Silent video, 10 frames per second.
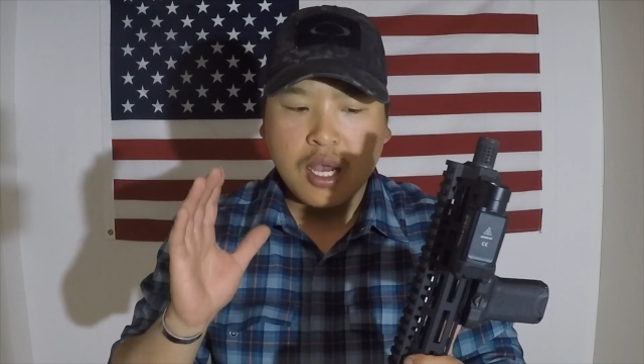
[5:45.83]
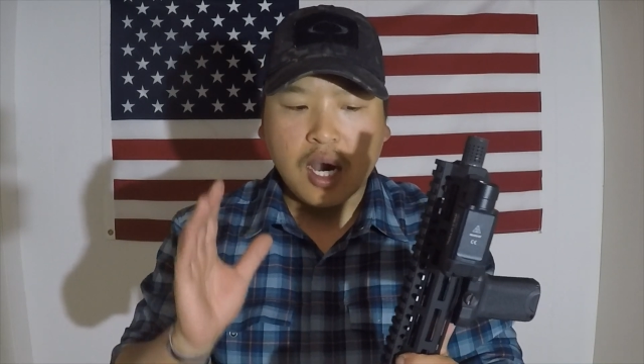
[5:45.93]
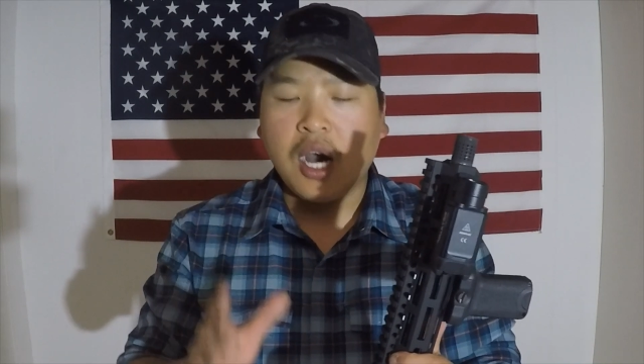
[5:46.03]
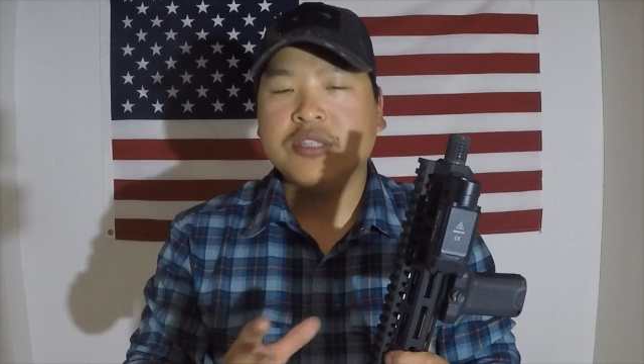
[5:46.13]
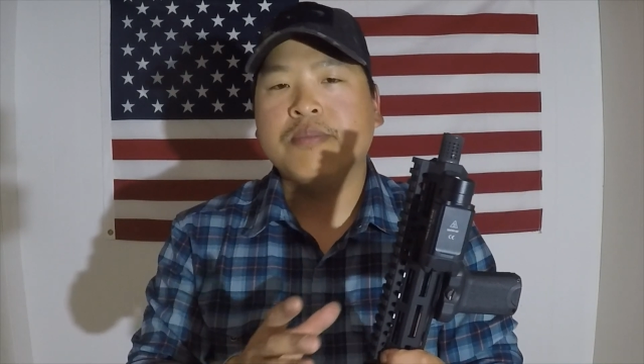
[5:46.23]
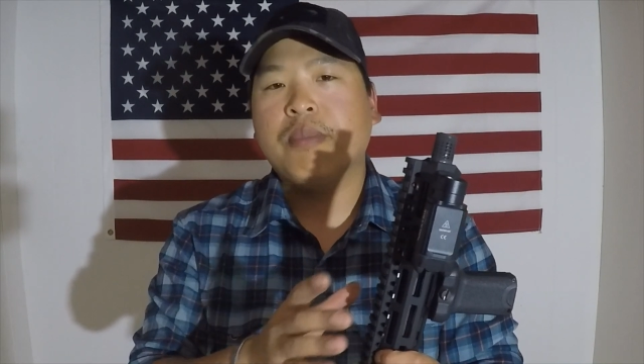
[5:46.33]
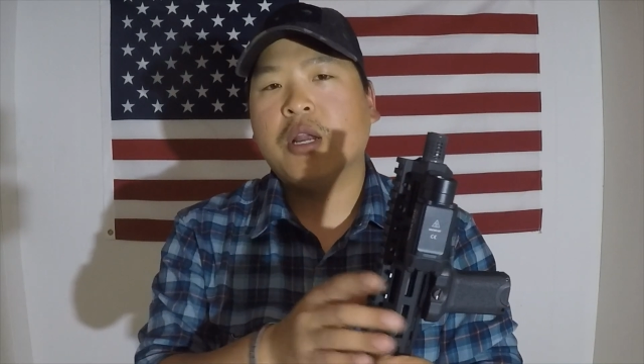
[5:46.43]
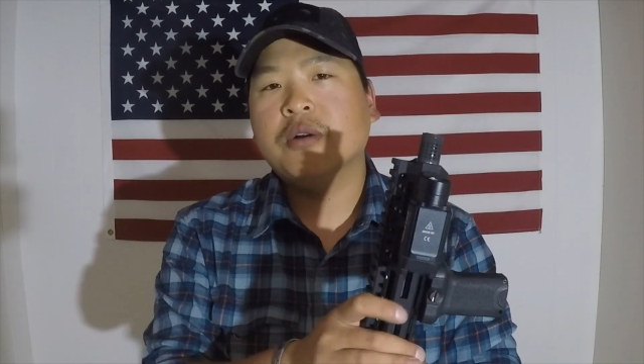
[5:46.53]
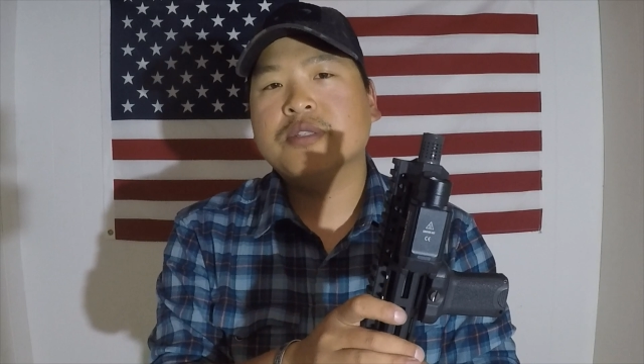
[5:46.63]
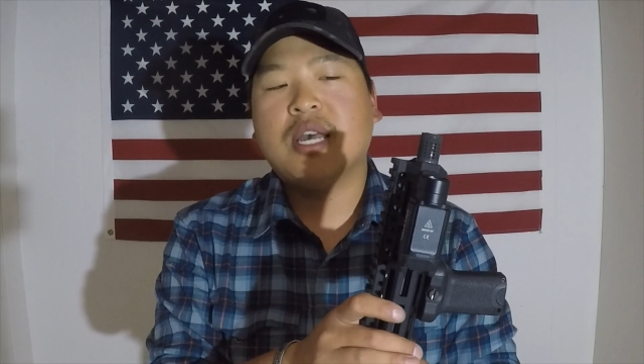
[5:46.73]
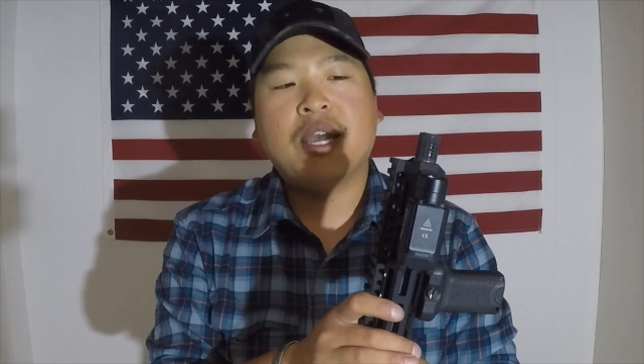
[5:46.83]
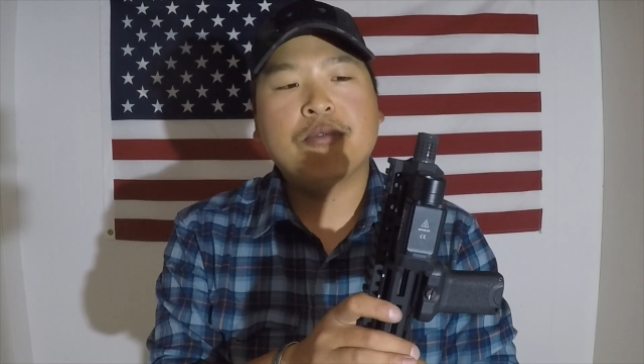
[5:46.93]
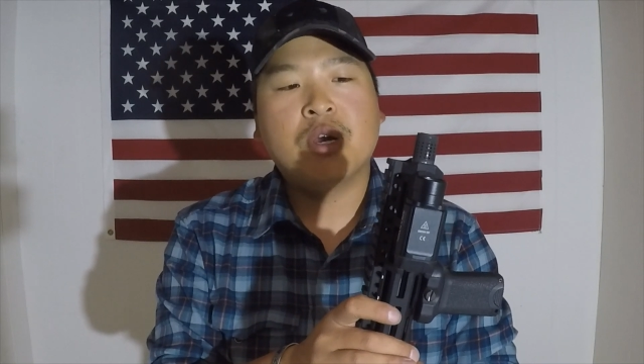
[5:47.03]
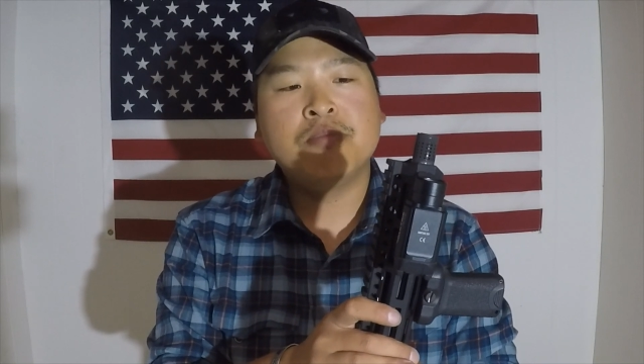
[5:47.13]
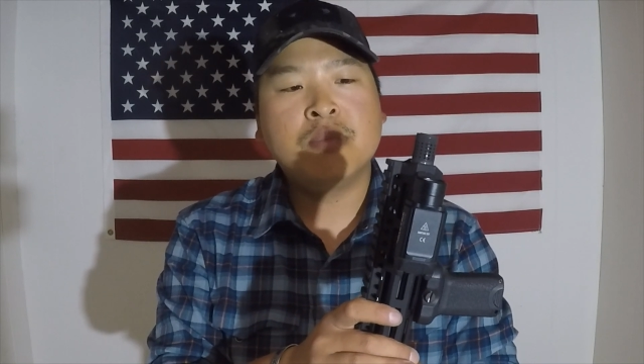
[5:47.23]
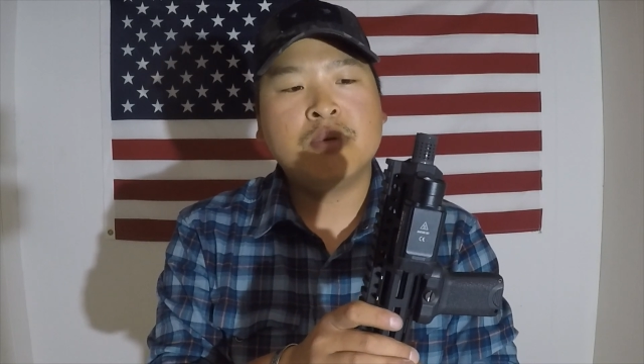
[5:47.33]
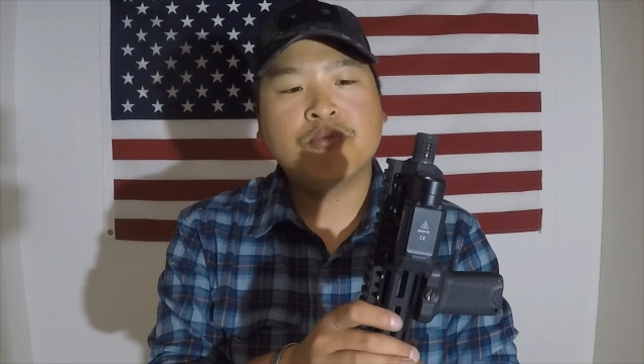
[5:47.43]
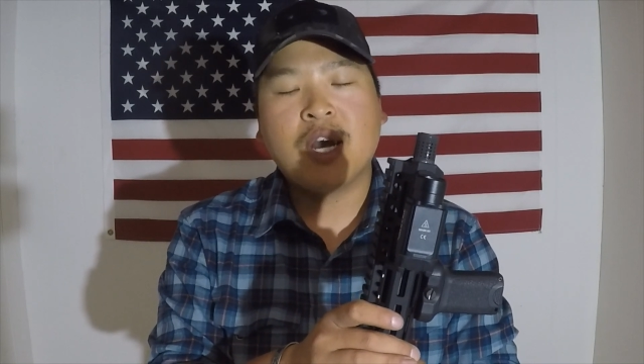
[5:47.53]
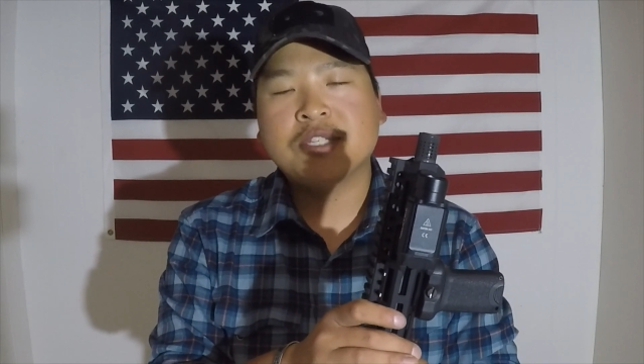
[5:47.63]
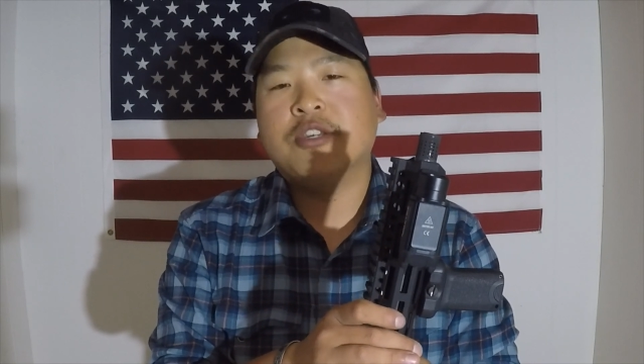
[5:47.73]
Awesome barrels. I run
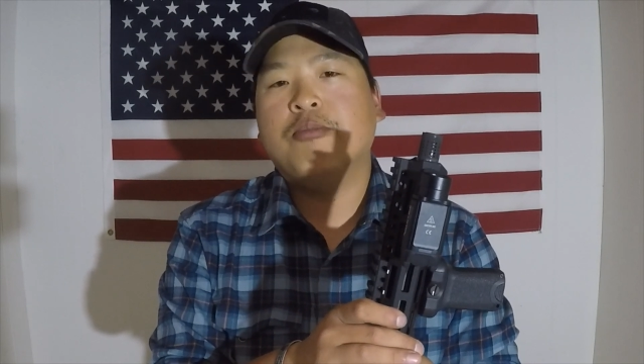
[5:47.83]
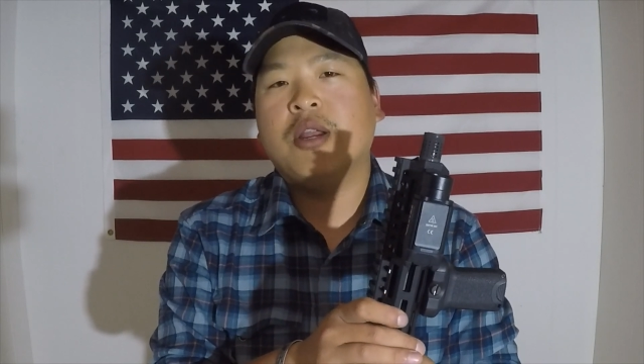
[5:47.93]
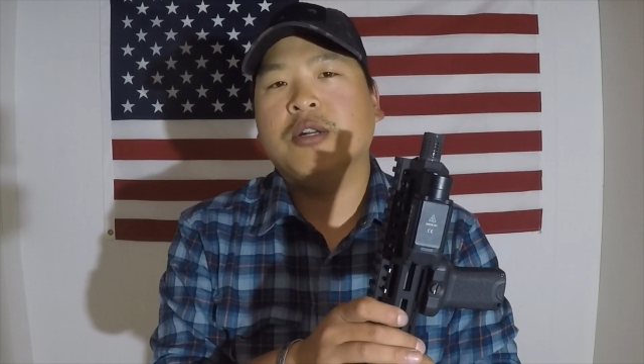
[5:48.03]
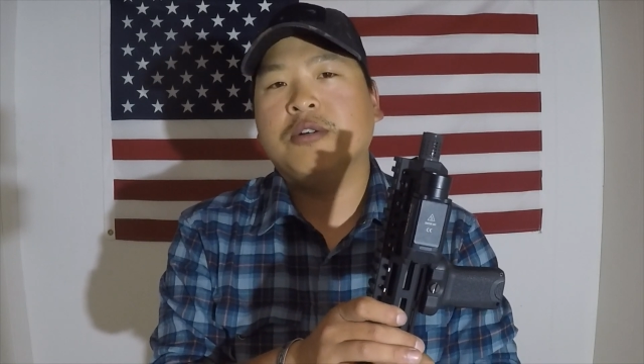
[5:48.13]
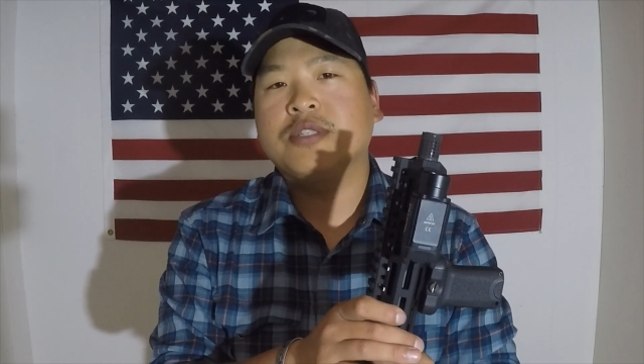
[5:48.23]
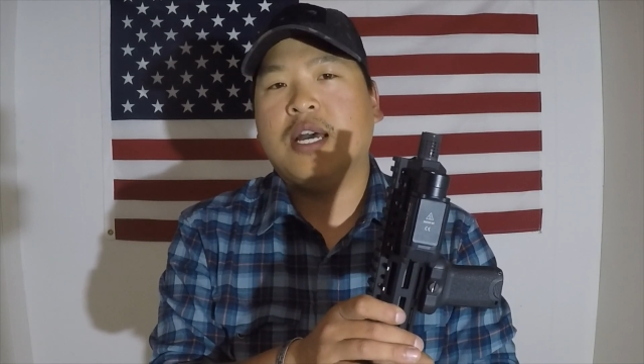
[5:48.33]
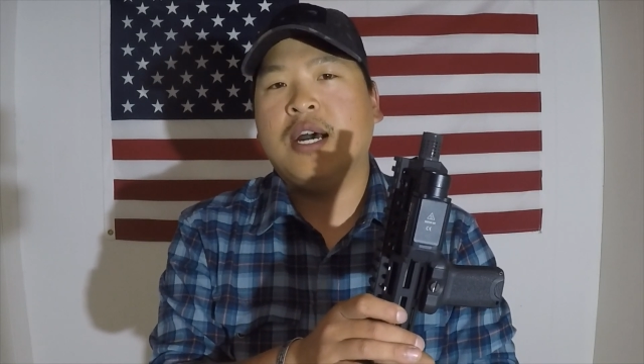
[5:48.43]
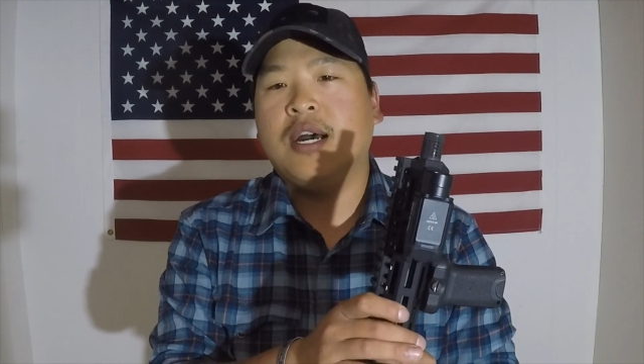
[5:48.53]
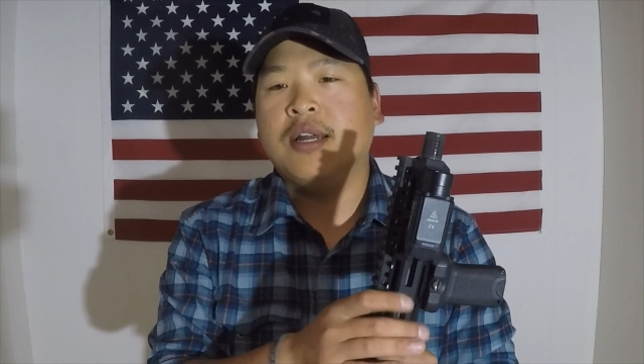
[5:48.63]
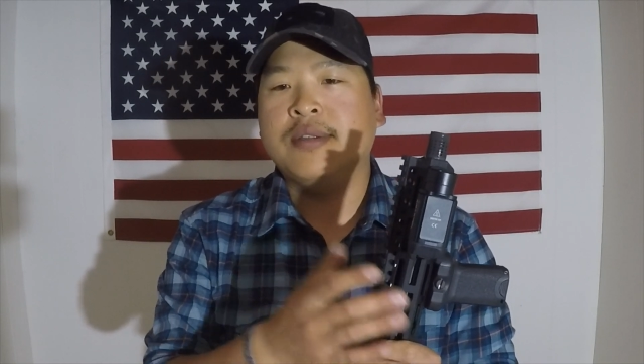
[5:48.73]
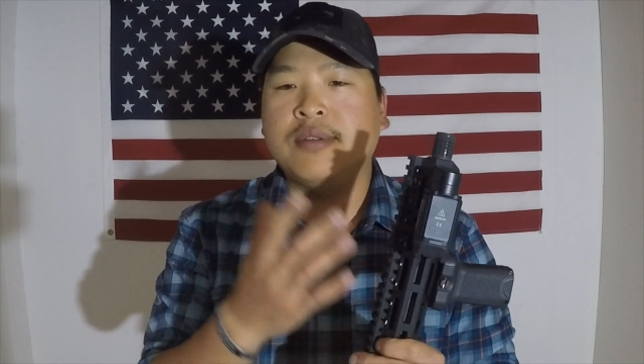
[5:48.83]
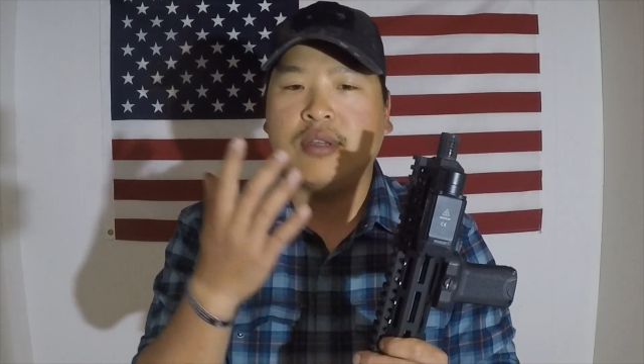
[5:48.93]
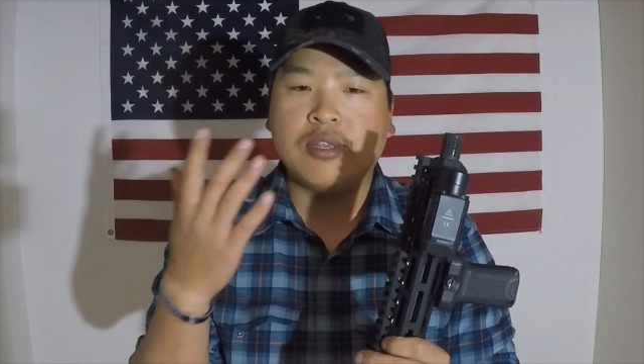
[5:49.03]
Roscoe barrels on